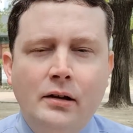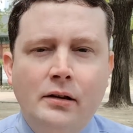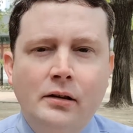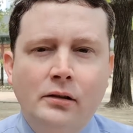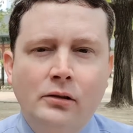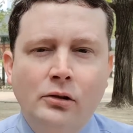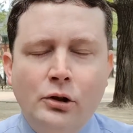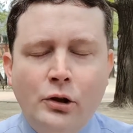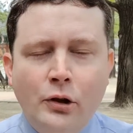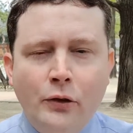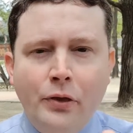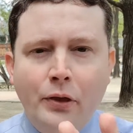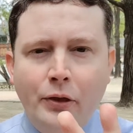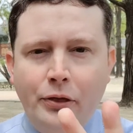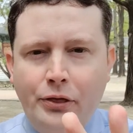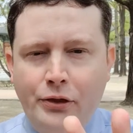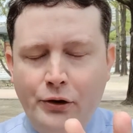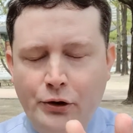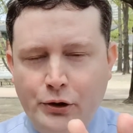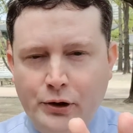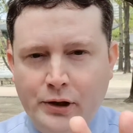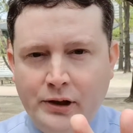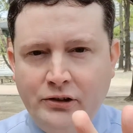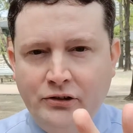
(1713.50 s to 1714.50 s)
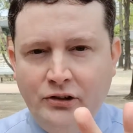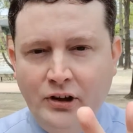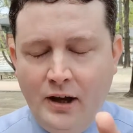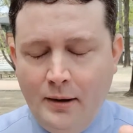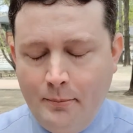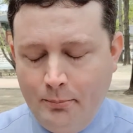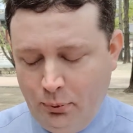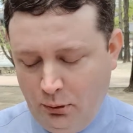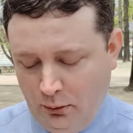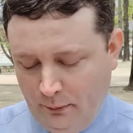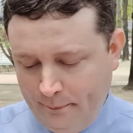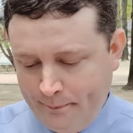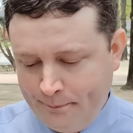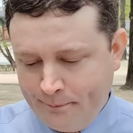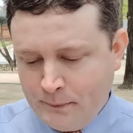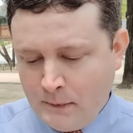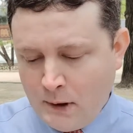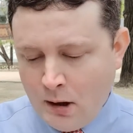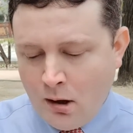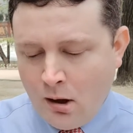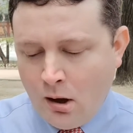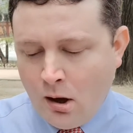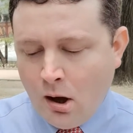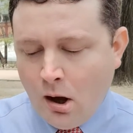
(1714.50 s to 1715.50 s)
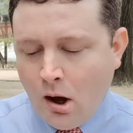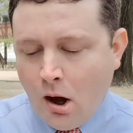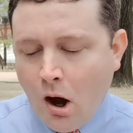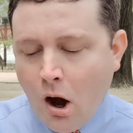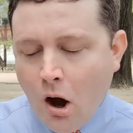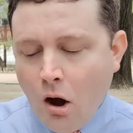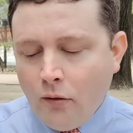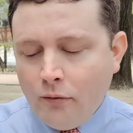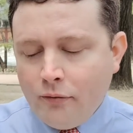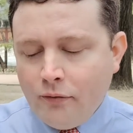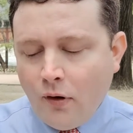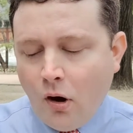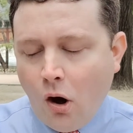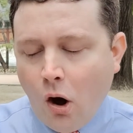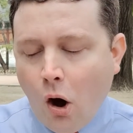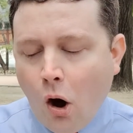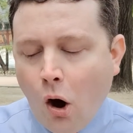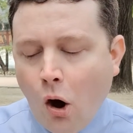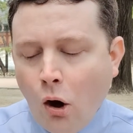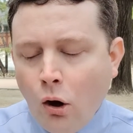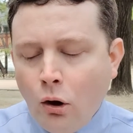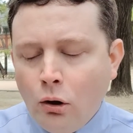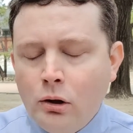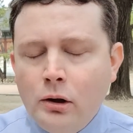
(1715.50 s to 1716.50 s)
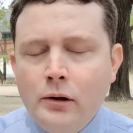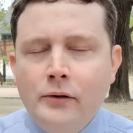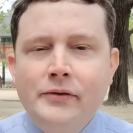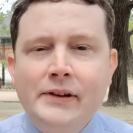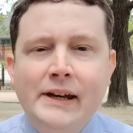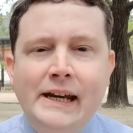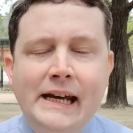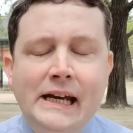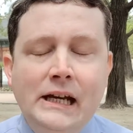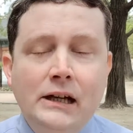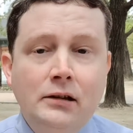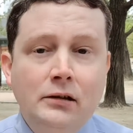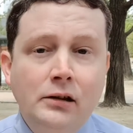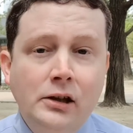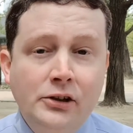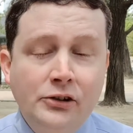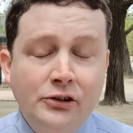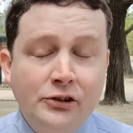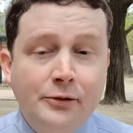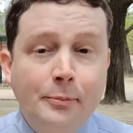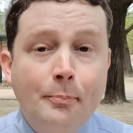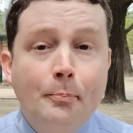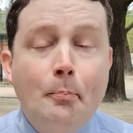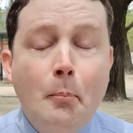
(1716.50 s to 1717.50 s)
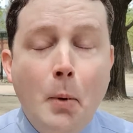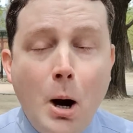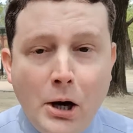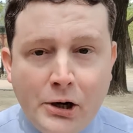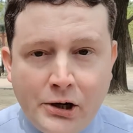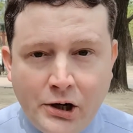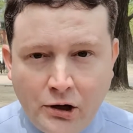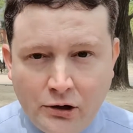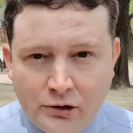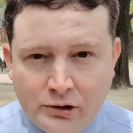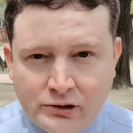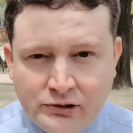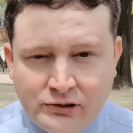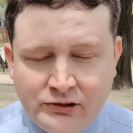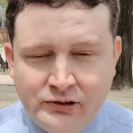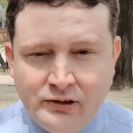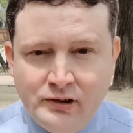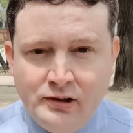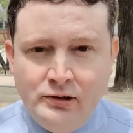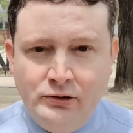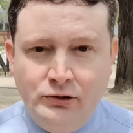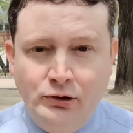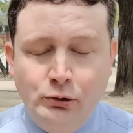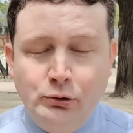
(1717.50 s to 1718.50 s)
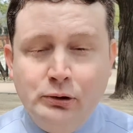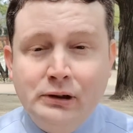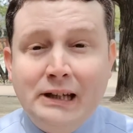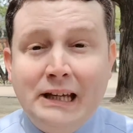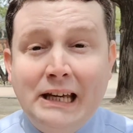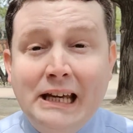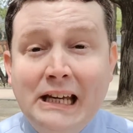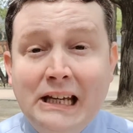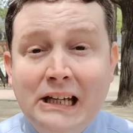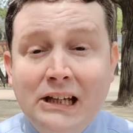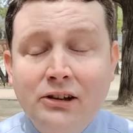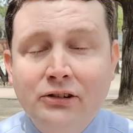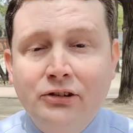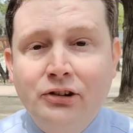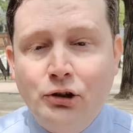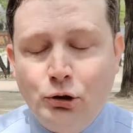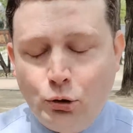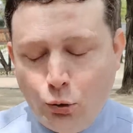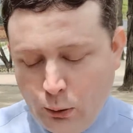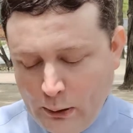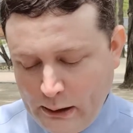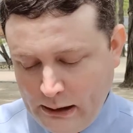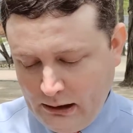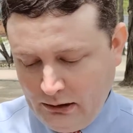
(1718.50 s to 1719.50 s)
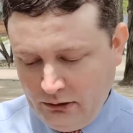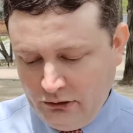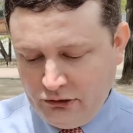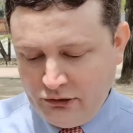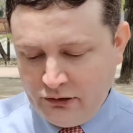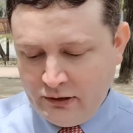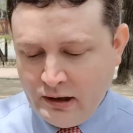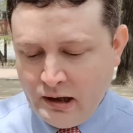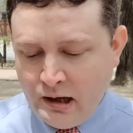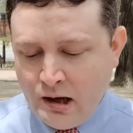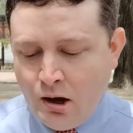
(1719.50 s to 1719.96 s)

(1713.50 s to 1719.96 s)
Look at the third example. Of all of England's monarchs, so kings and queens,